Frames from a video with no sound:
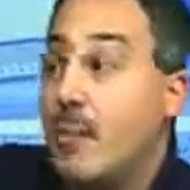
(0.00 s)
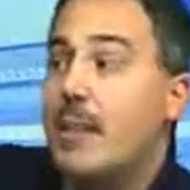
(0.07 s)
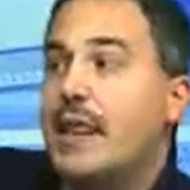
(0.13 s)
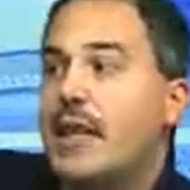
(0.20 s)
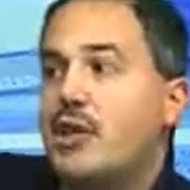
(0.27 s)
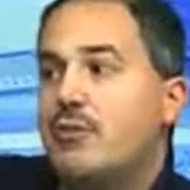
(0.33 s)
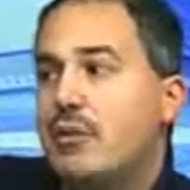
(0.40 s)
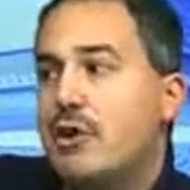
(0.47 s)
oh,
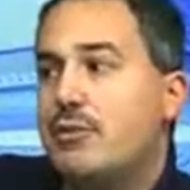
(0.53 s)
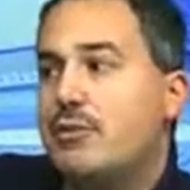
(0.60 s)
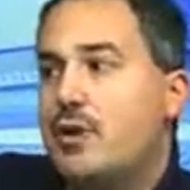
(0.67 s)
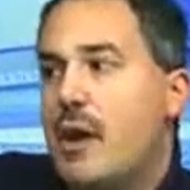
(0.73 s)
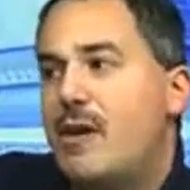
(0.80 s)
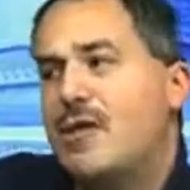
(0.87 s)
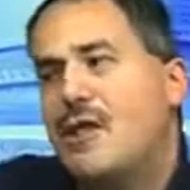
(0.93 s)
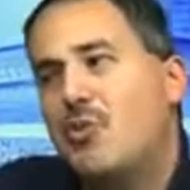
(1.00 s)
but this Muslim
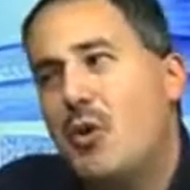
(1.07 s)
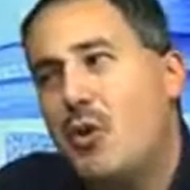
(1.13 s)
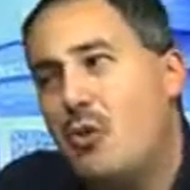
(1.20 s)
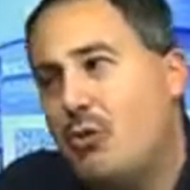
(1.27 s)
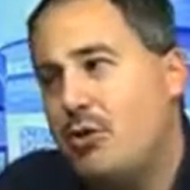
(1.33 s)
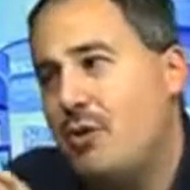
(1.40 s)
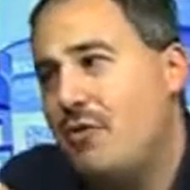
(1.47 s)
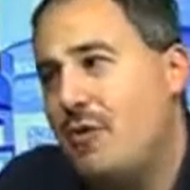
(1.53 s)
scholar says, well,
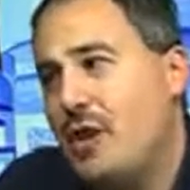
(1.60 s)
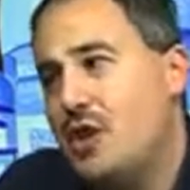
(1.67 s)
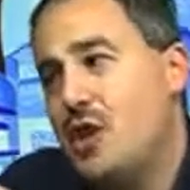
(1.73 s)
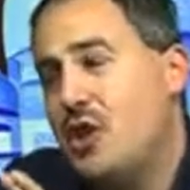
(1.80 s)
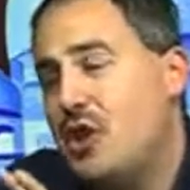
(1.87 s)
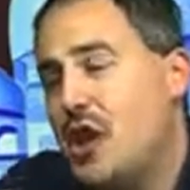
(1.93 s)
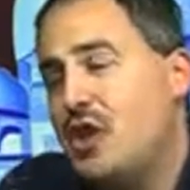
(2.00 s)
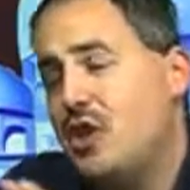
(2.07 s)

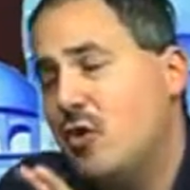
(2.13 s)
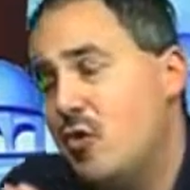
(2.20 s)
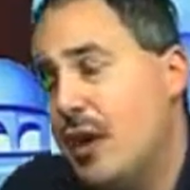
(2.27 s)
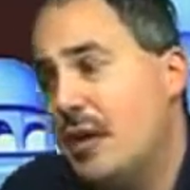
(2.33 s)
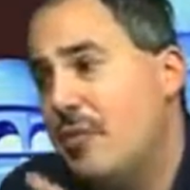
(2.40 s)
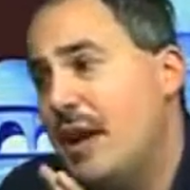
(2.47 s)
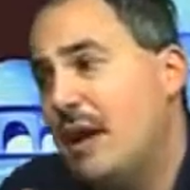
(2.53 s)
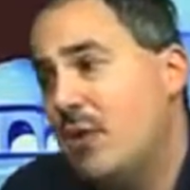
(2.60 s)
crucifixion doesn't
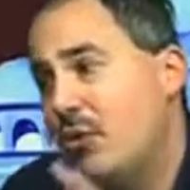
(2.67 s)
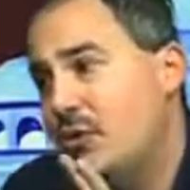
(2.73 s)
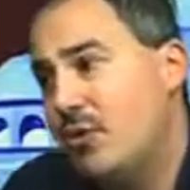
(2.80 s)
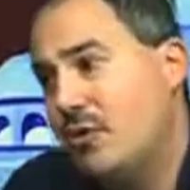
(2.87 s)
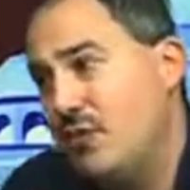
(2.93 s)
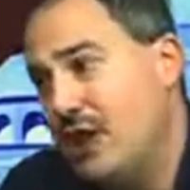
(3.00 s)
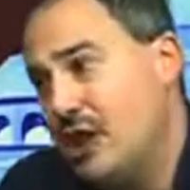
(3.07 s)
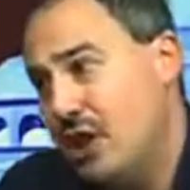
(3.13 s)
really mean
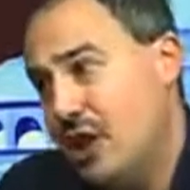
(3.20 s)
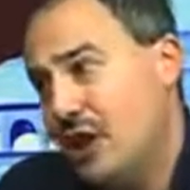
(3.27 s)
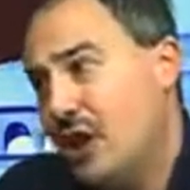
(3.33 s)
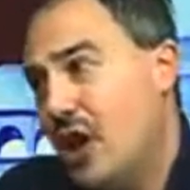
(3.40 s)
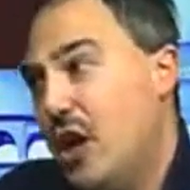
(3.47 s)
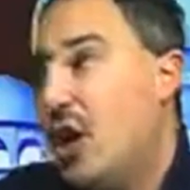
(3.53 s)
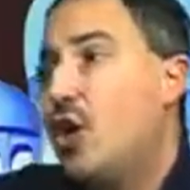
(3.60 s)
crucifixion.